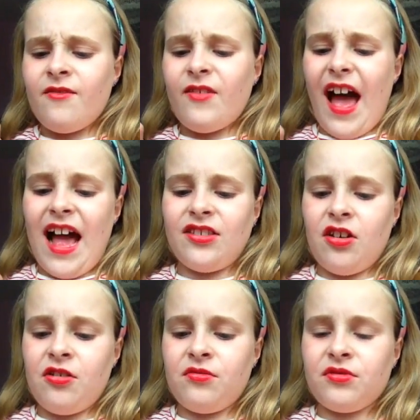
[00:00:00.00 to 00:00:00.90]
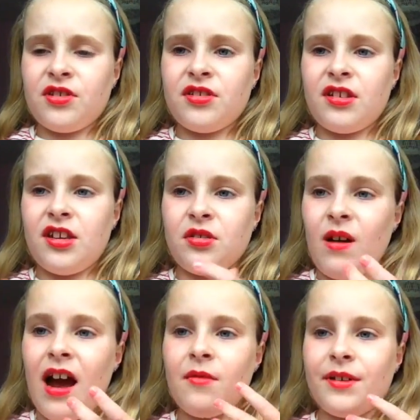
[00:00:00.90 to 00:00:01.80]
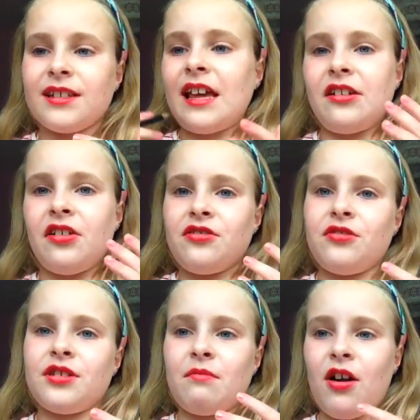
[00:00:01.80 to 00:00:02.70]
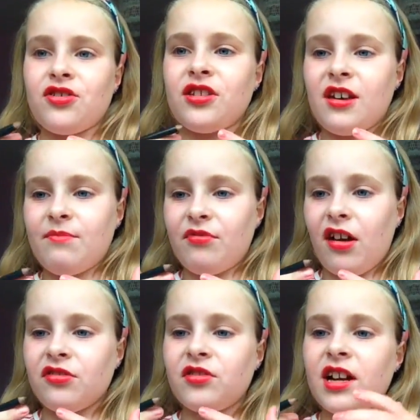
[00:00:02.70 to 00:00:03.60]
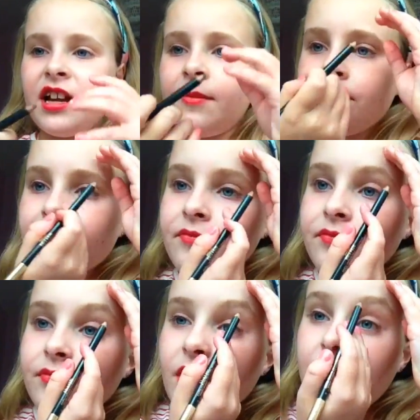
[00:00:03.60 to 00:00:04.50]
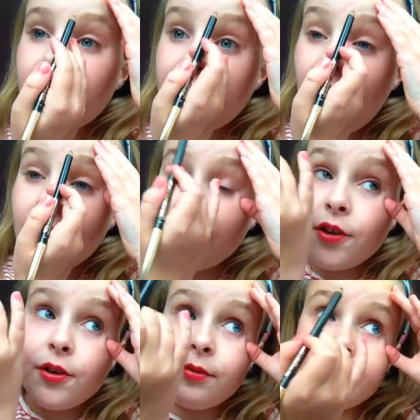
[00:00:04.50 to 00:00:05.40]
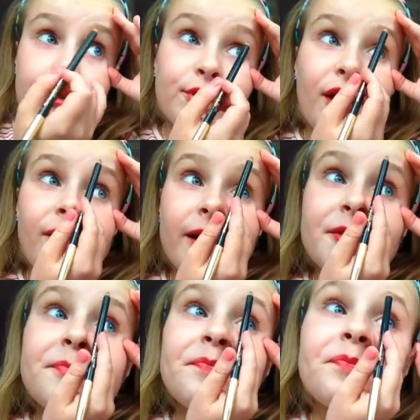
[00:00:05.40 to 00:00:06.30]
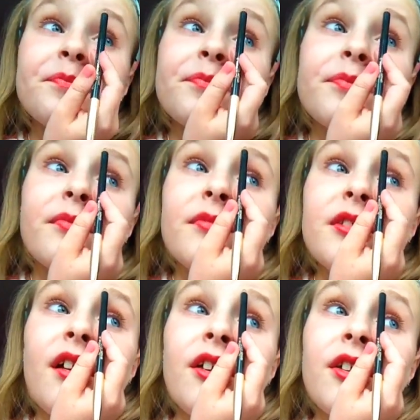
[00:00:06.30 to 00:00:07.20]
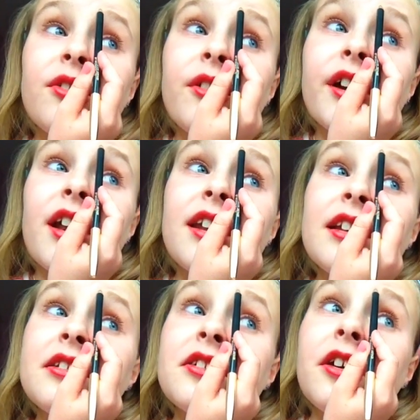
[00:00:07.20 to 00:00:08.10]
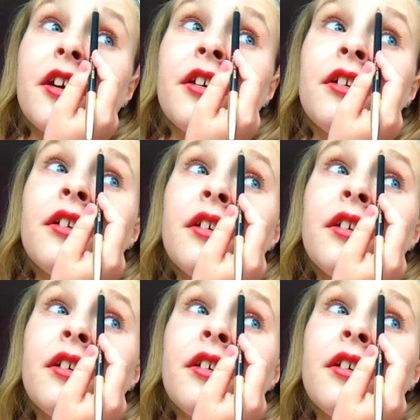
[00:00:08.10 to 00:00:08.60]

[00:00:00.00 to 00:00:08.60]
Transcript: for adults as well, because they don't do as much to their brows really. But now they do in this generation. So what you're going to need to do